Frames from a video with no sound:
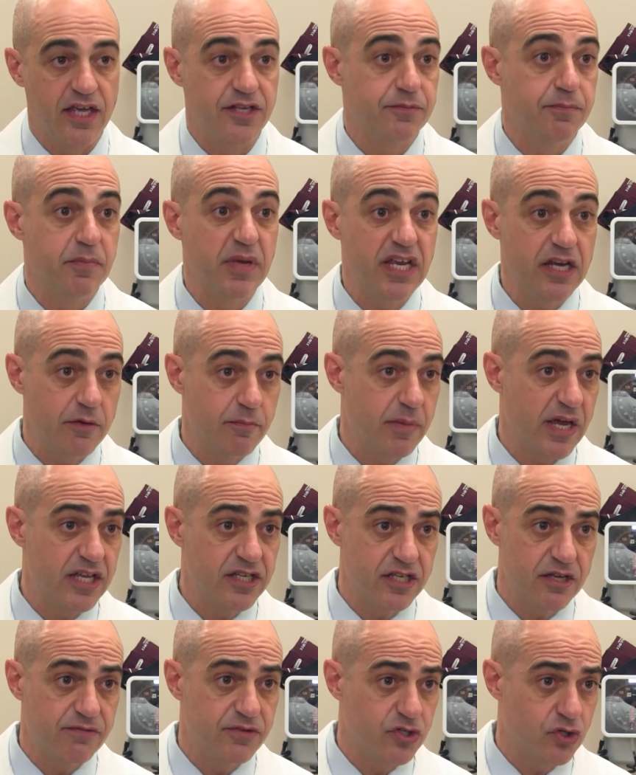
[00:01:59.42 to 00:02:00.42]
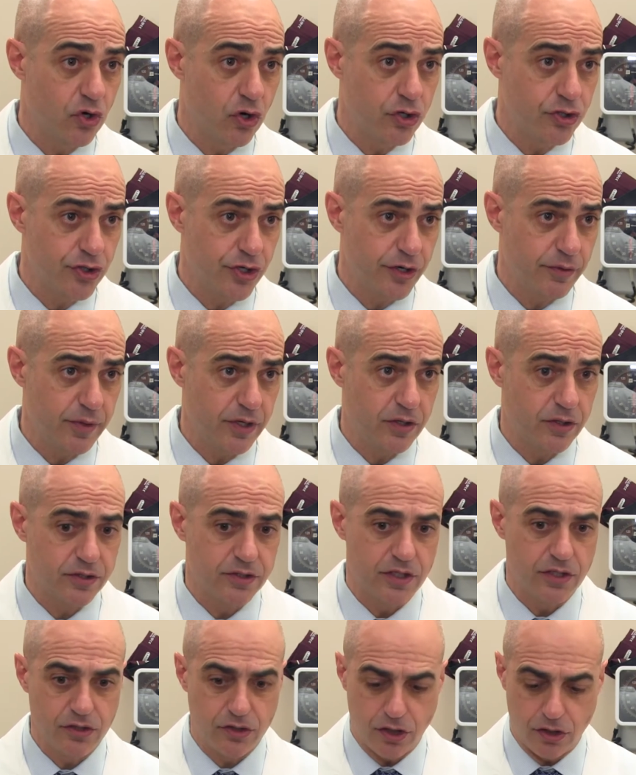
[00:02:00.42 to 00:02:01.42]
It's mini-invasive surgery
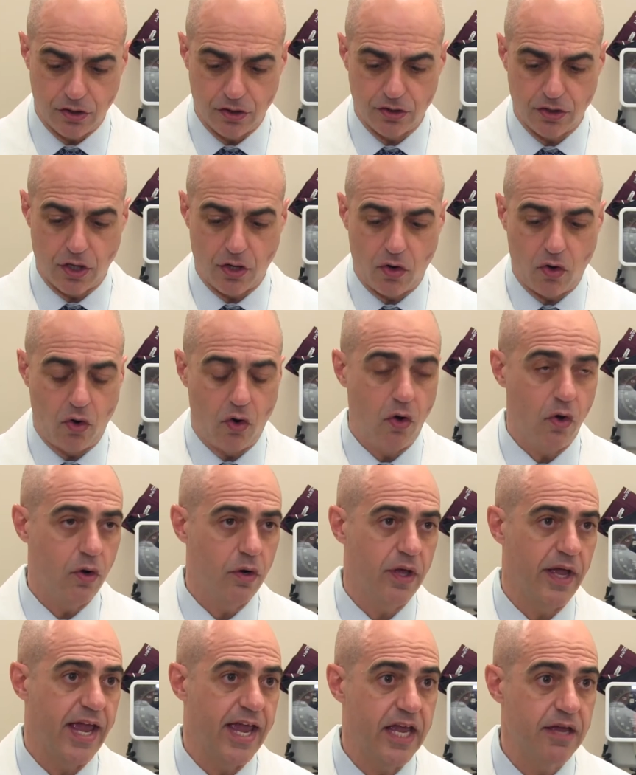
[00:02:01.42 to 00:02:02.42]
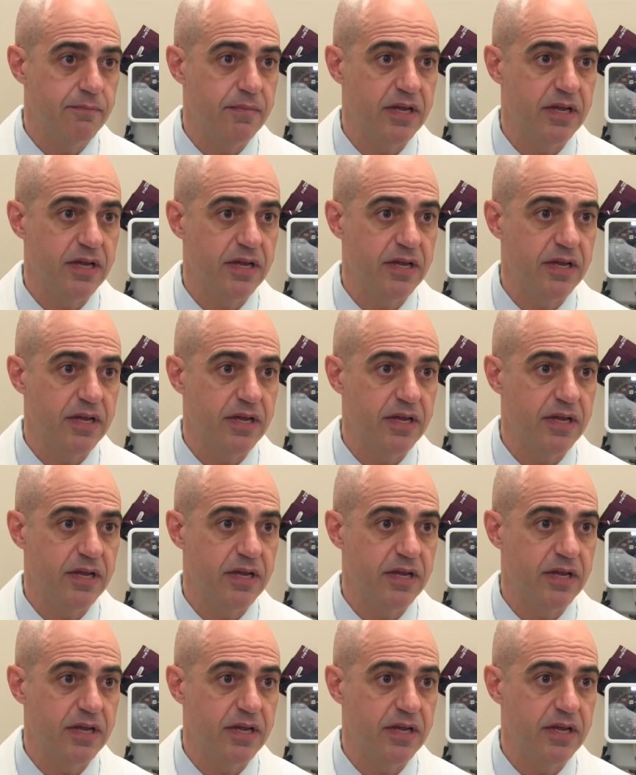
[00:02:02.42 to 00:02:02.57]
because the incisions are all 8